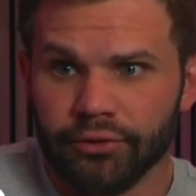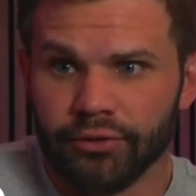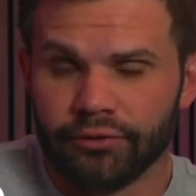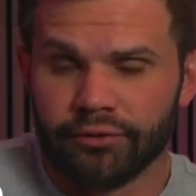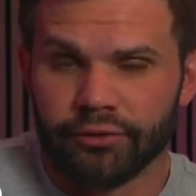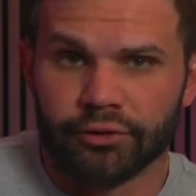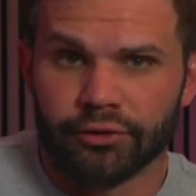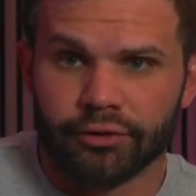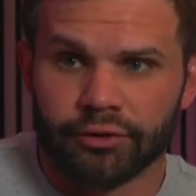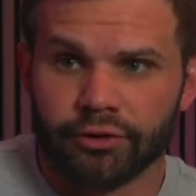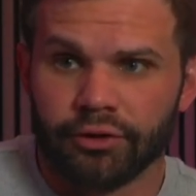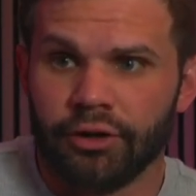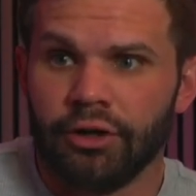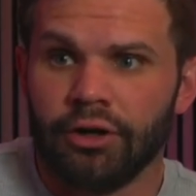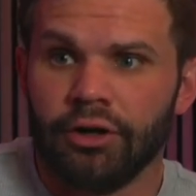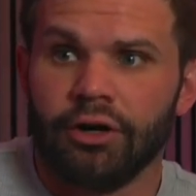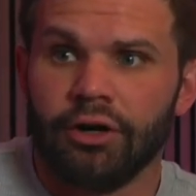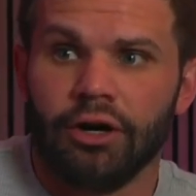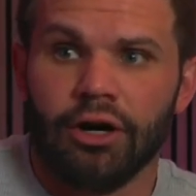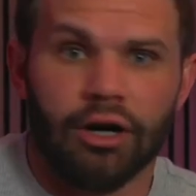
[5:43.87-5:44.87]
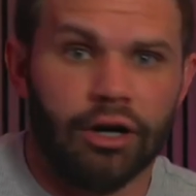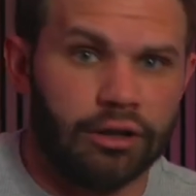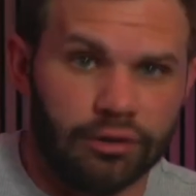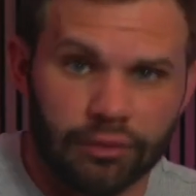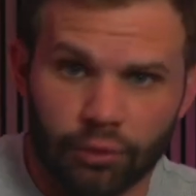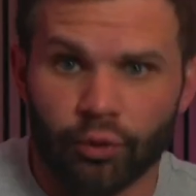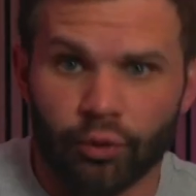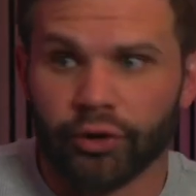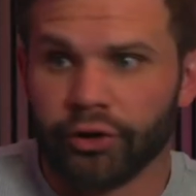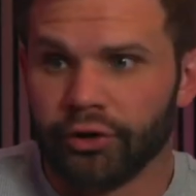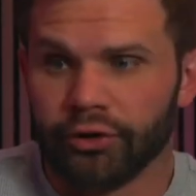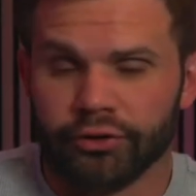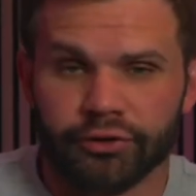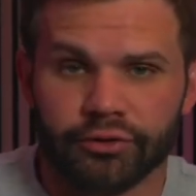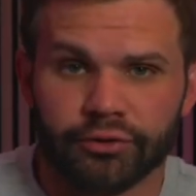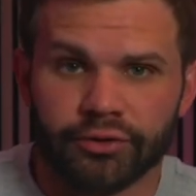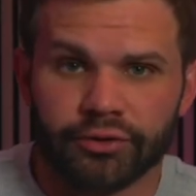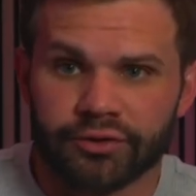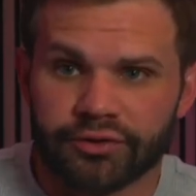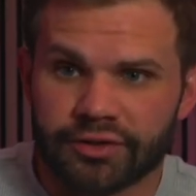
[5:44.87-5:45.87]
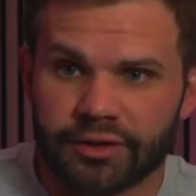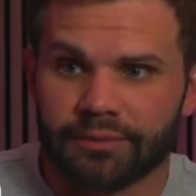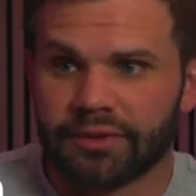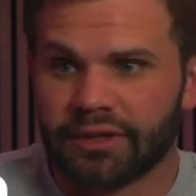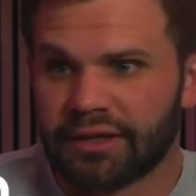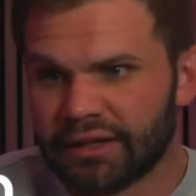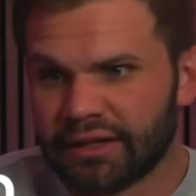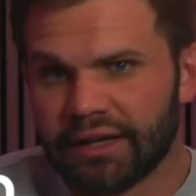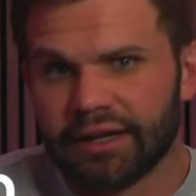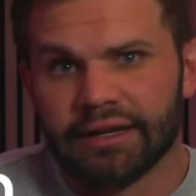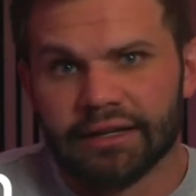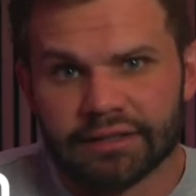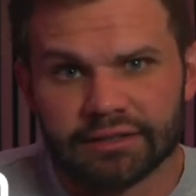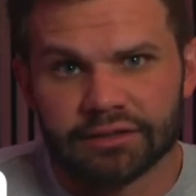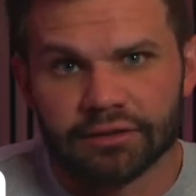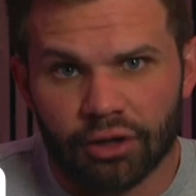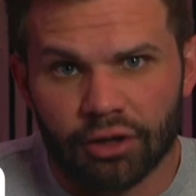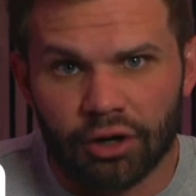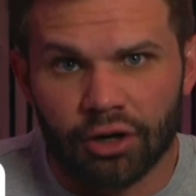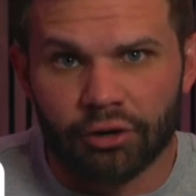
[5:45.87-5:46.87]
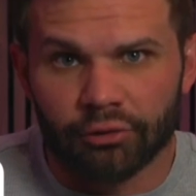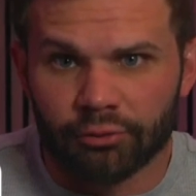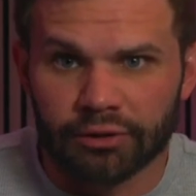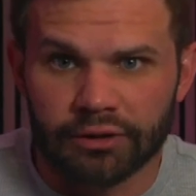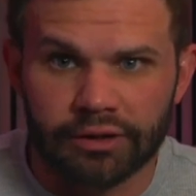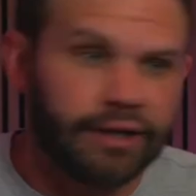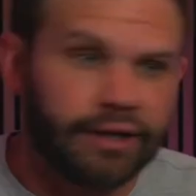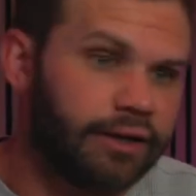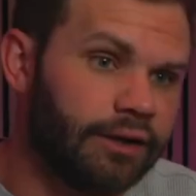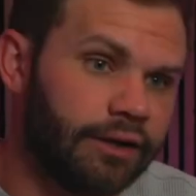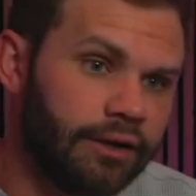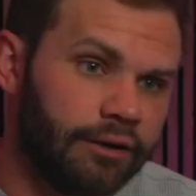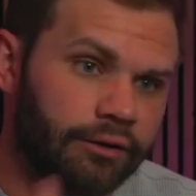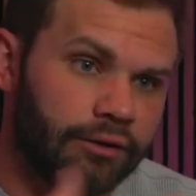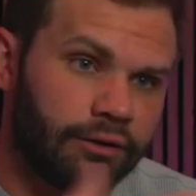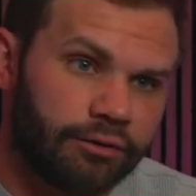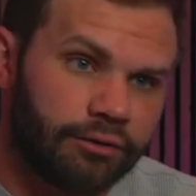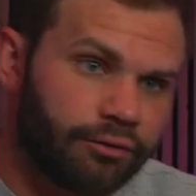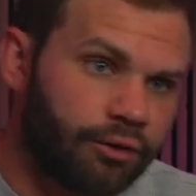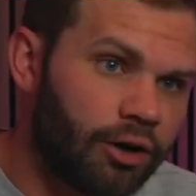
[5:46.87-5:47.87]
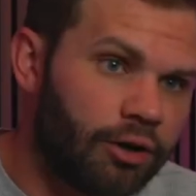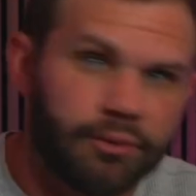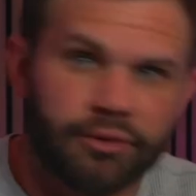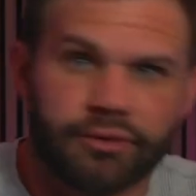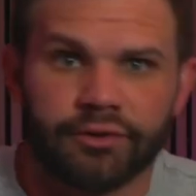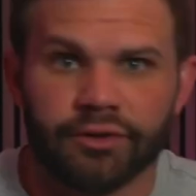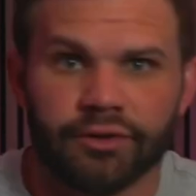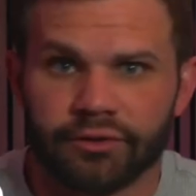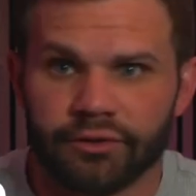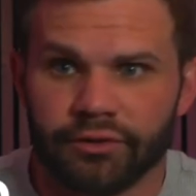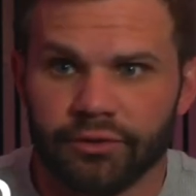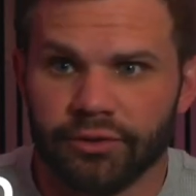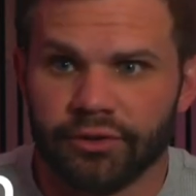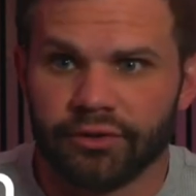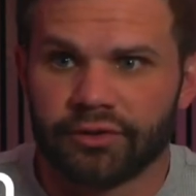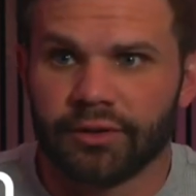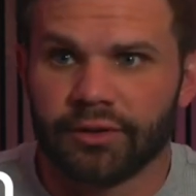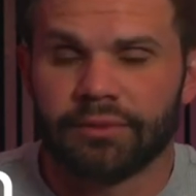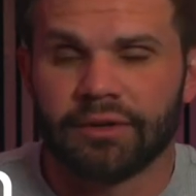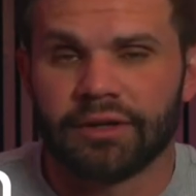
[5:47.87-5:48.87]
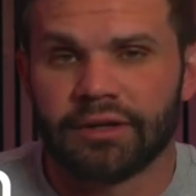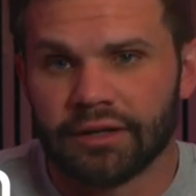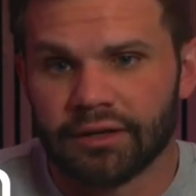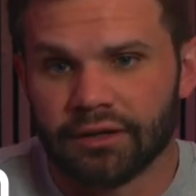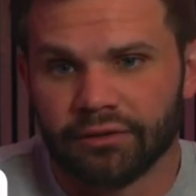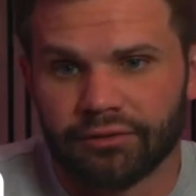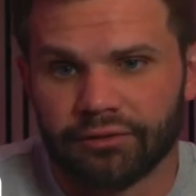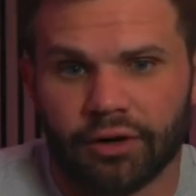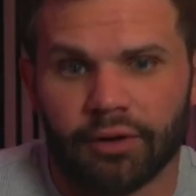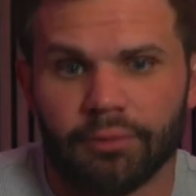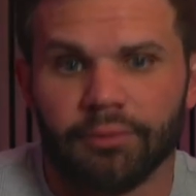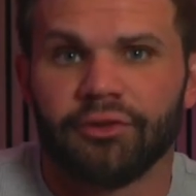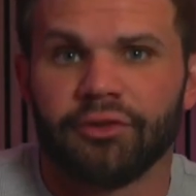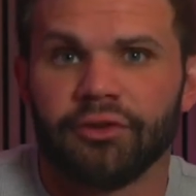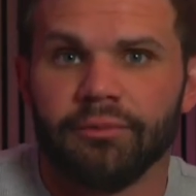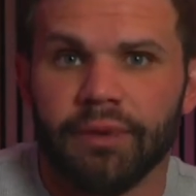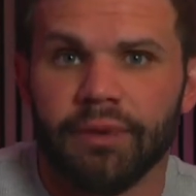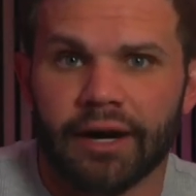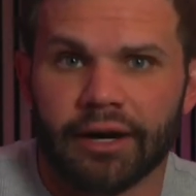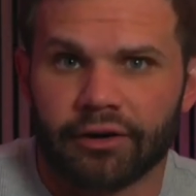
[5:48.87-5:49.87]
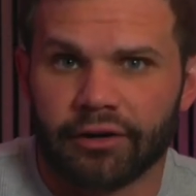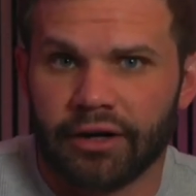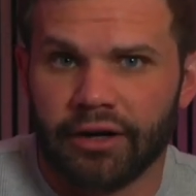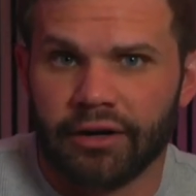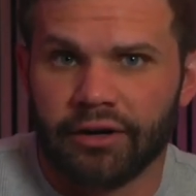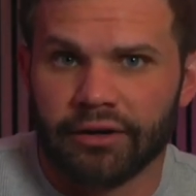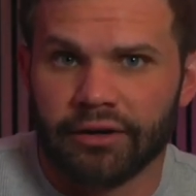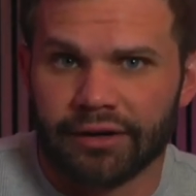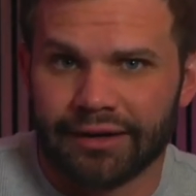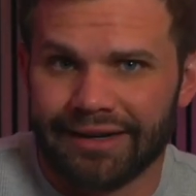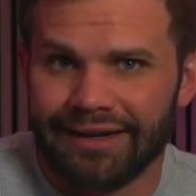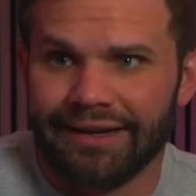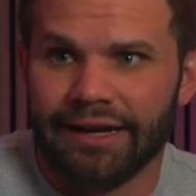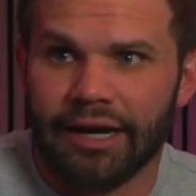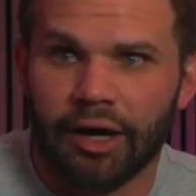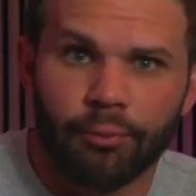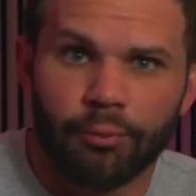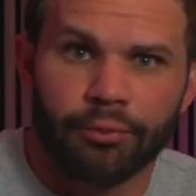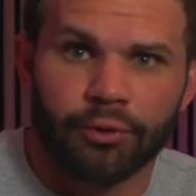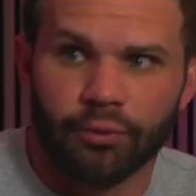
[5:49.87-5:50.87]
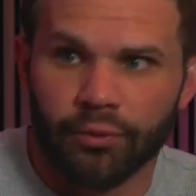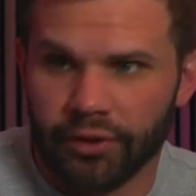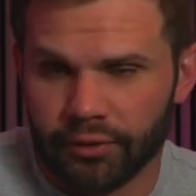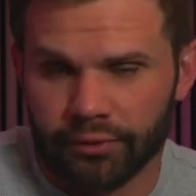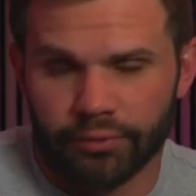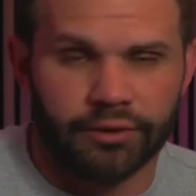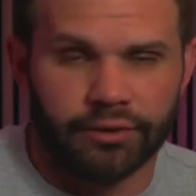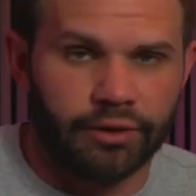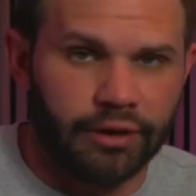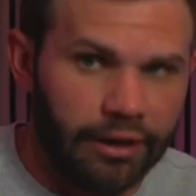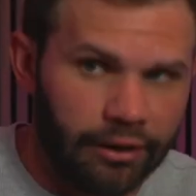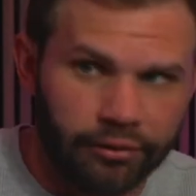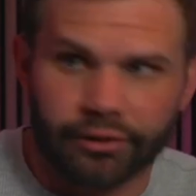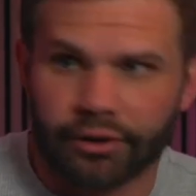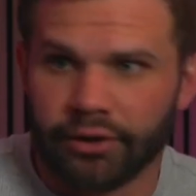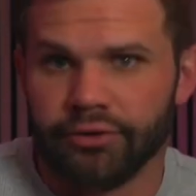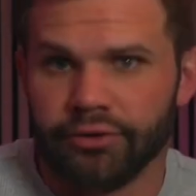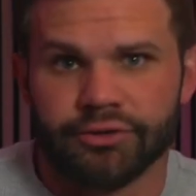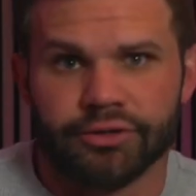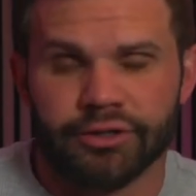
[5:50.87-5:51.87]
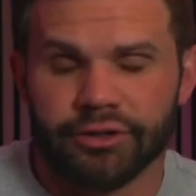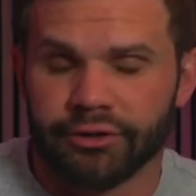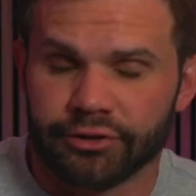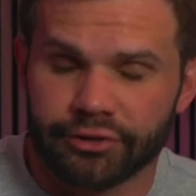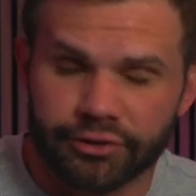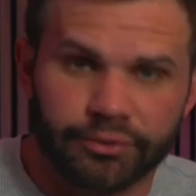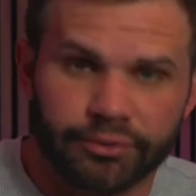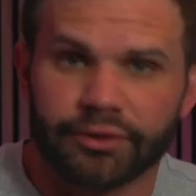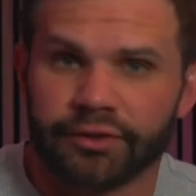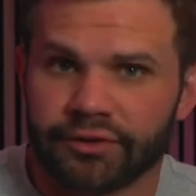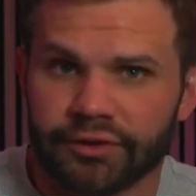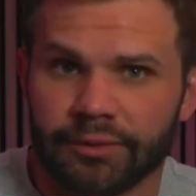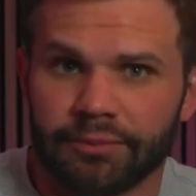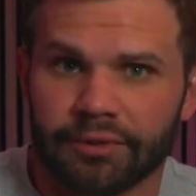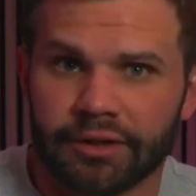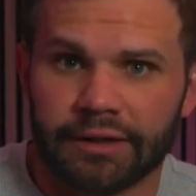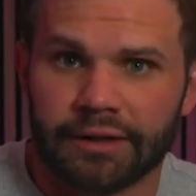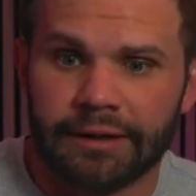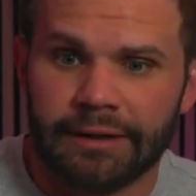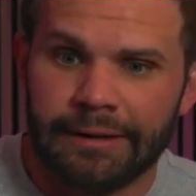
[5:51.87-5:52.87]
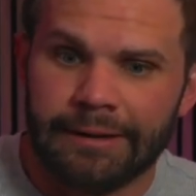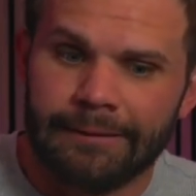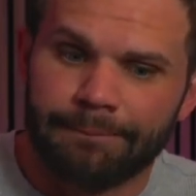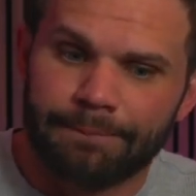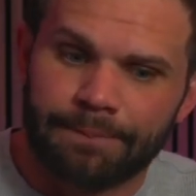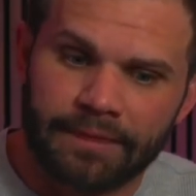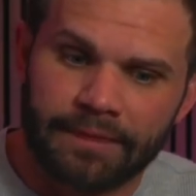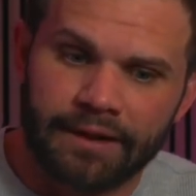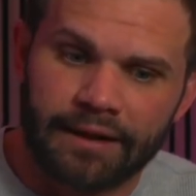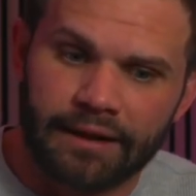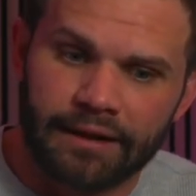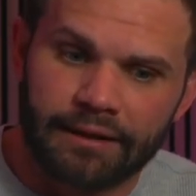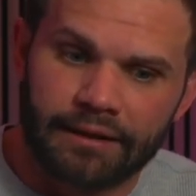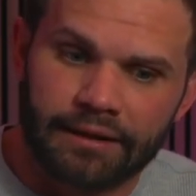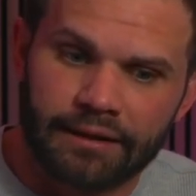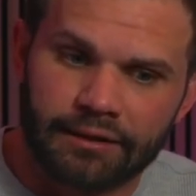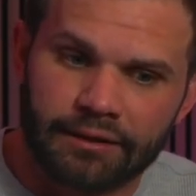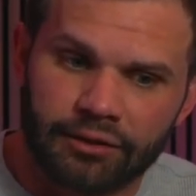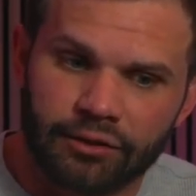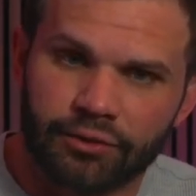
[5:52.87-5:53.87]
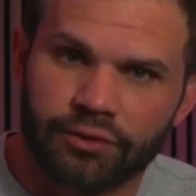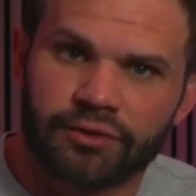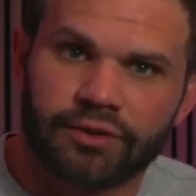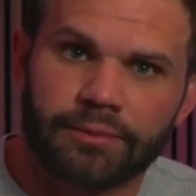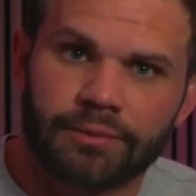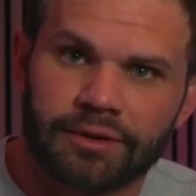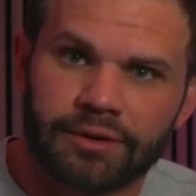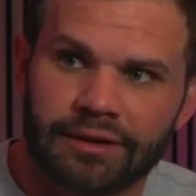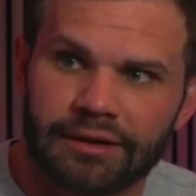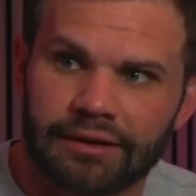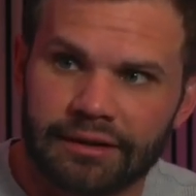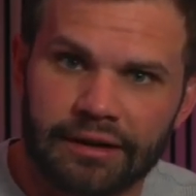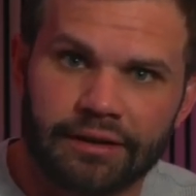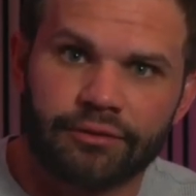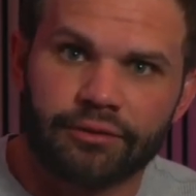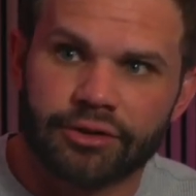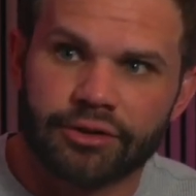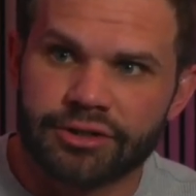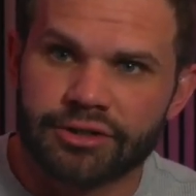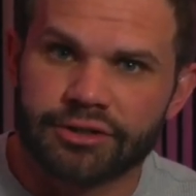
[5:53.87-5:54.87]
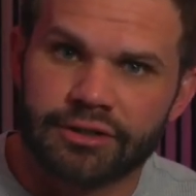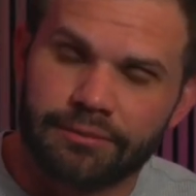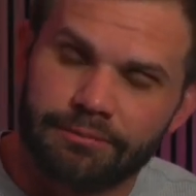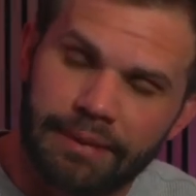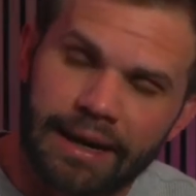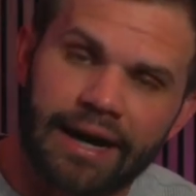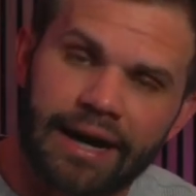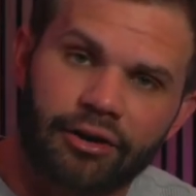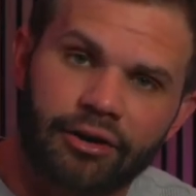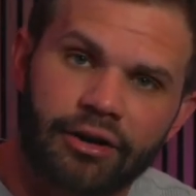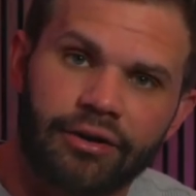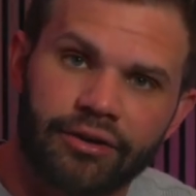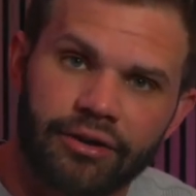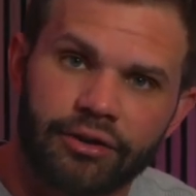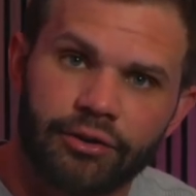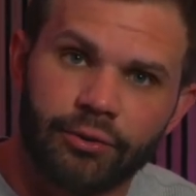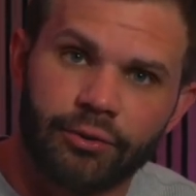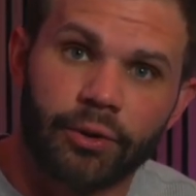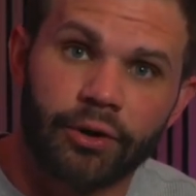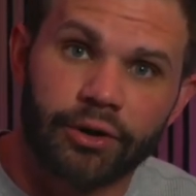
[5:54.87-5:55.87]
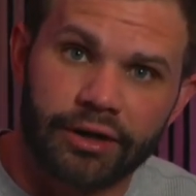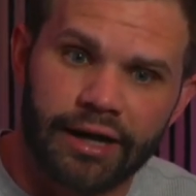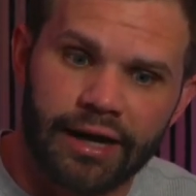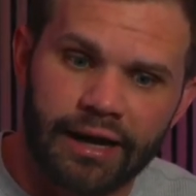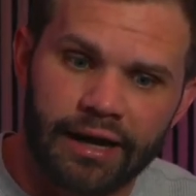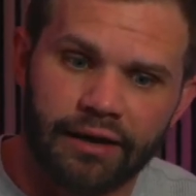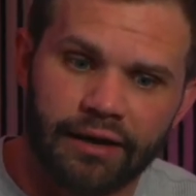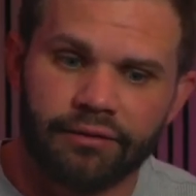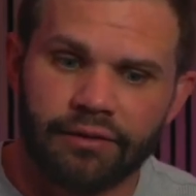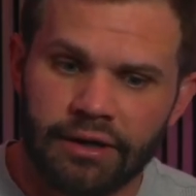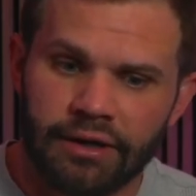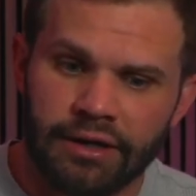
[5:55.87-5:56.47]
If you're a lawyer doing something that is law related, or a pharmacist doing something that the pharmacy background can help you with health coaching, or doing something that leverages the background that you already have,